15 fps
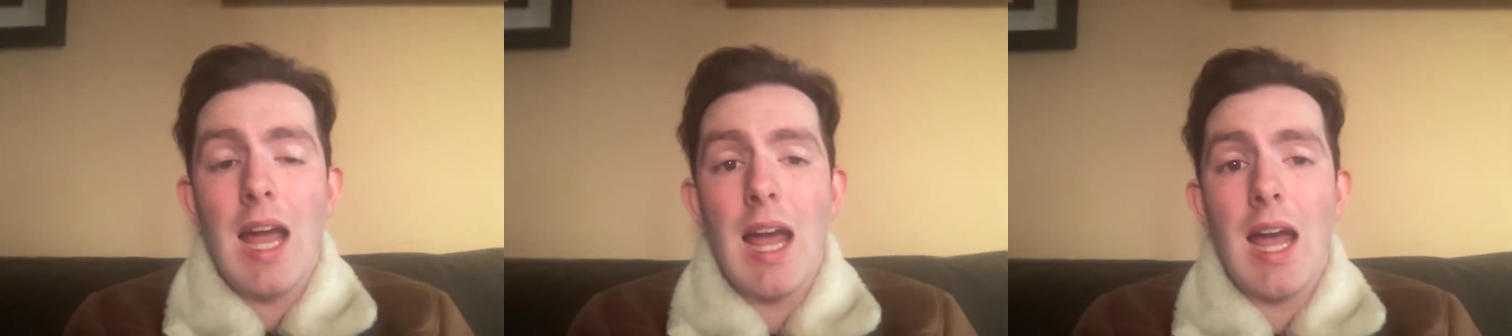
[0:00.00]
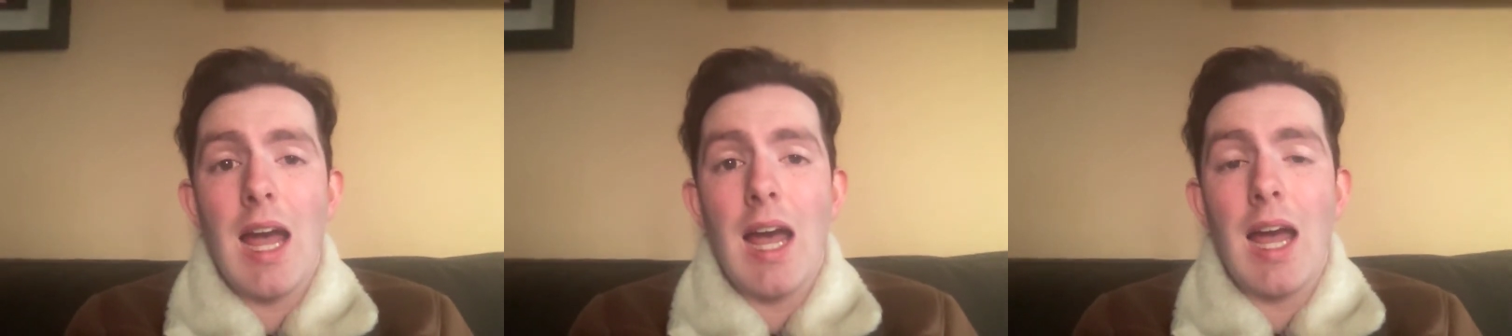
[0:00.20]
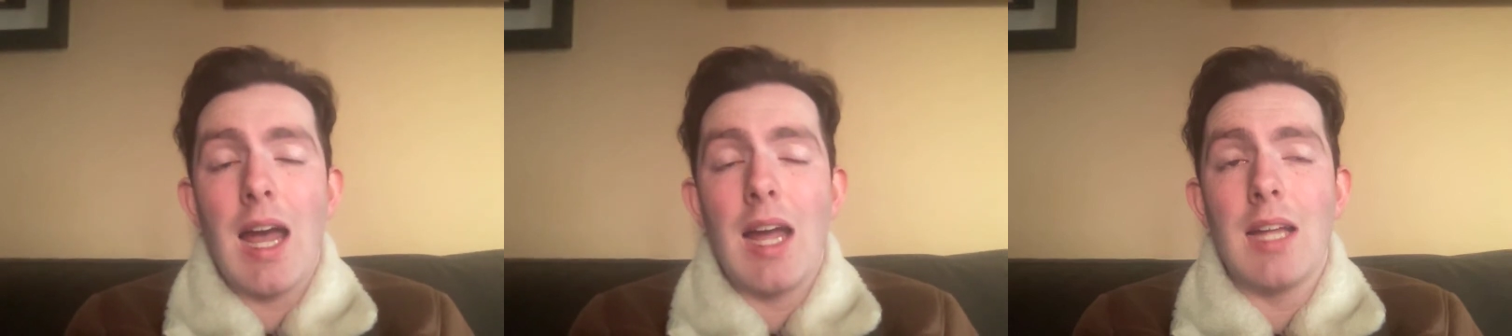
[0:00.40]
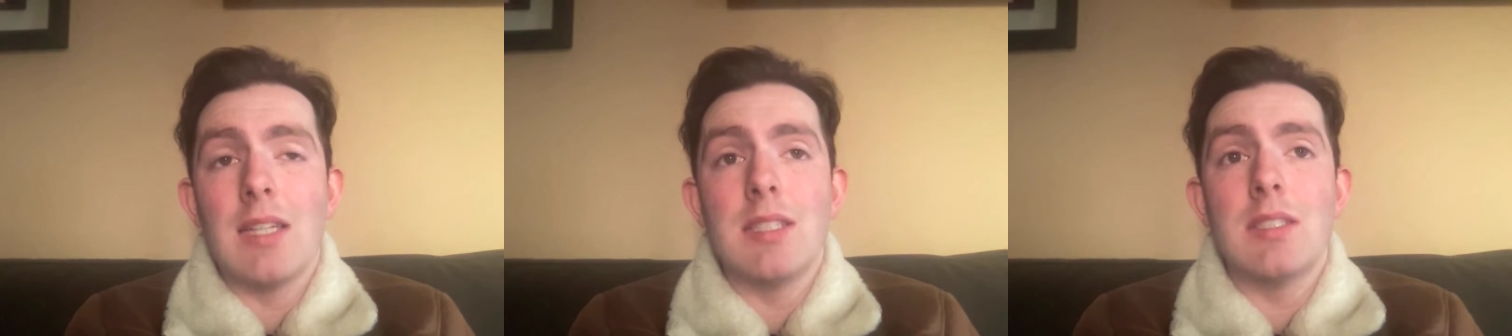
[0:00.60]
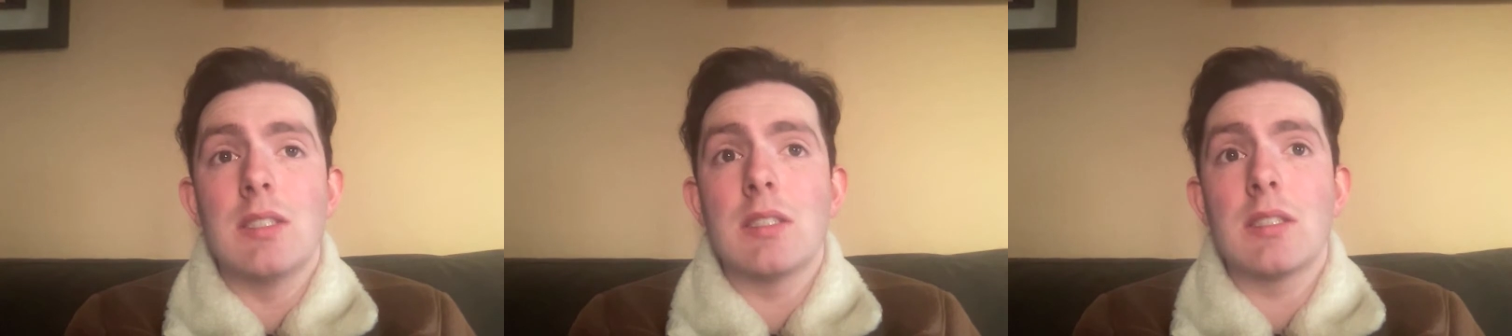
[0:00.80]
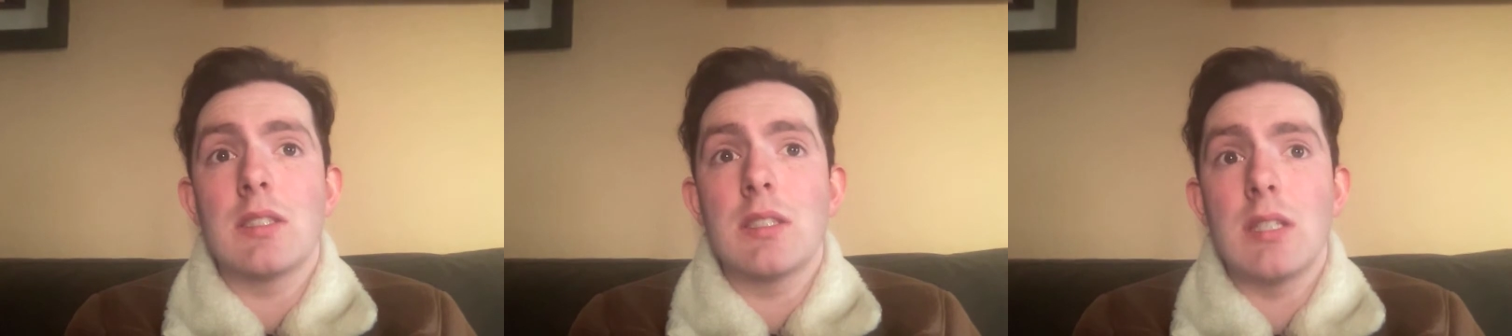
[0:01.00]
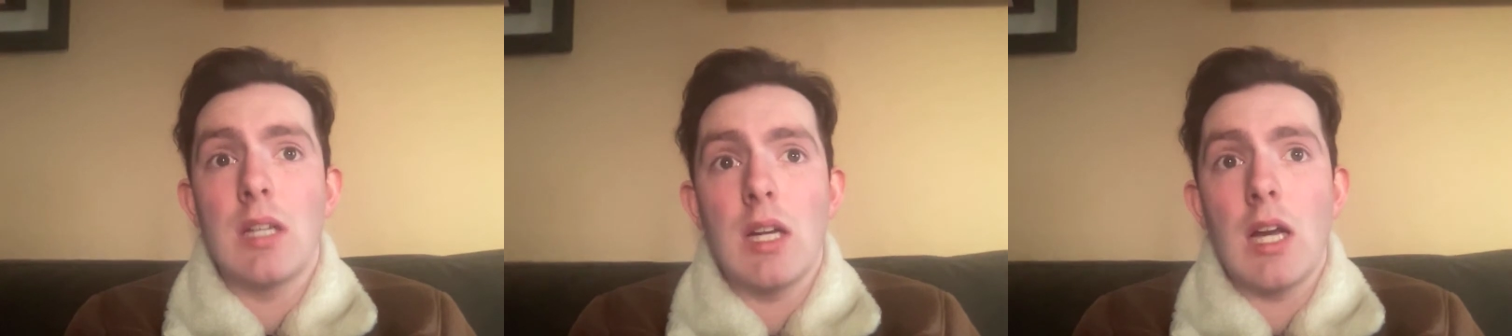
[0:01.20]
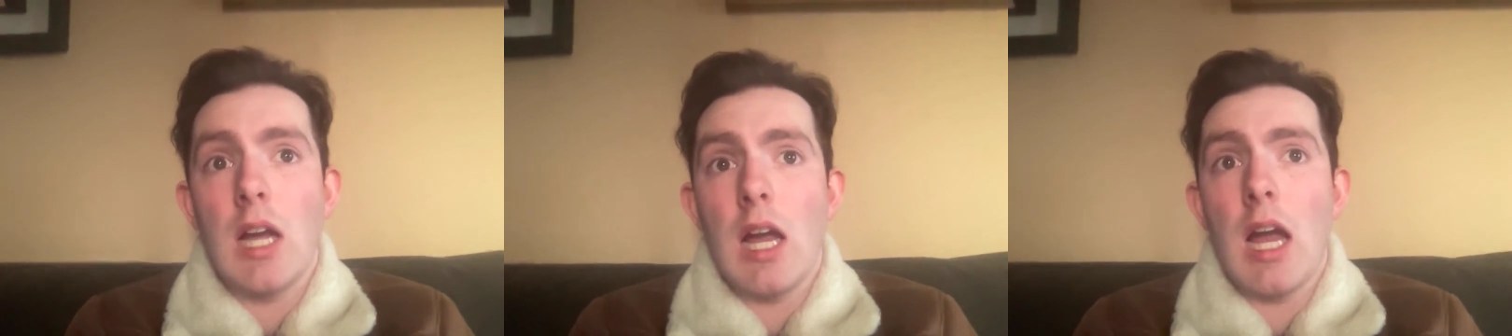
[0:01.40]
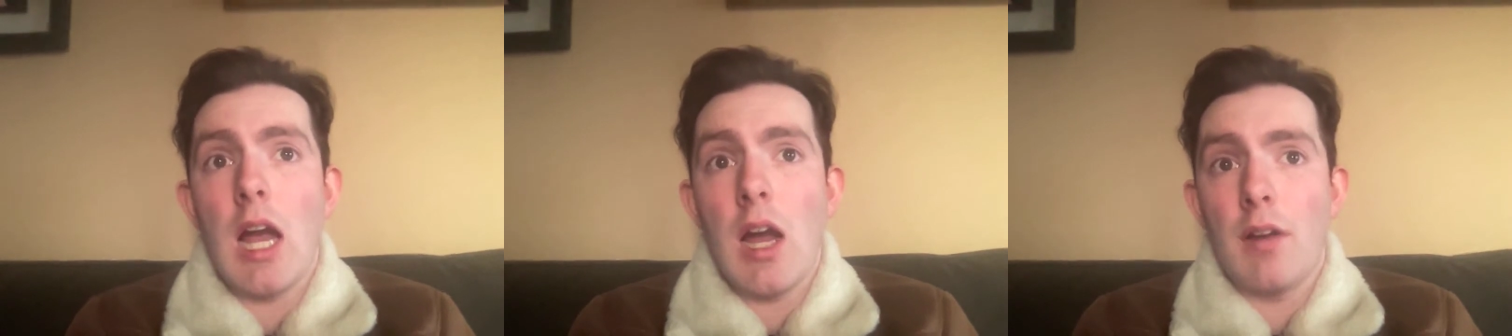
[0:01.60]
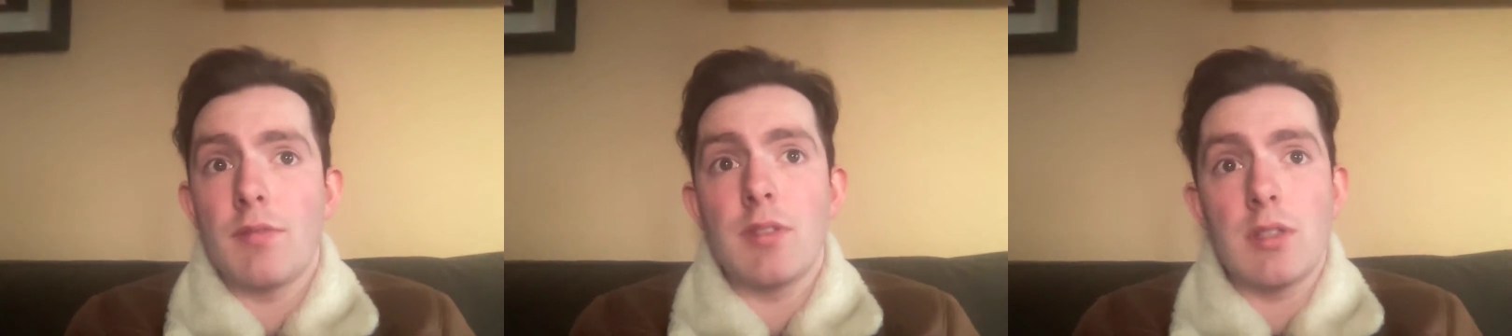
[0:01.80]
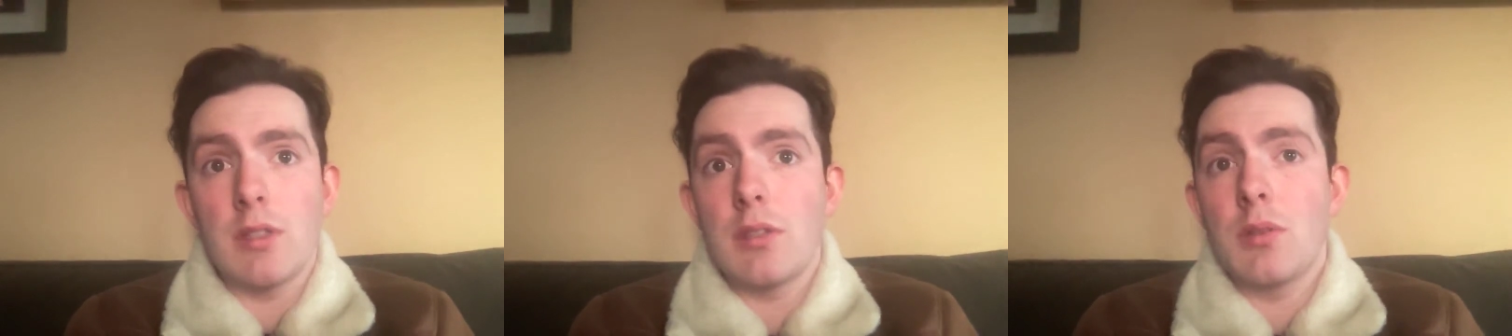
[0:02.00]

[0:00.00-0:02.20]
And after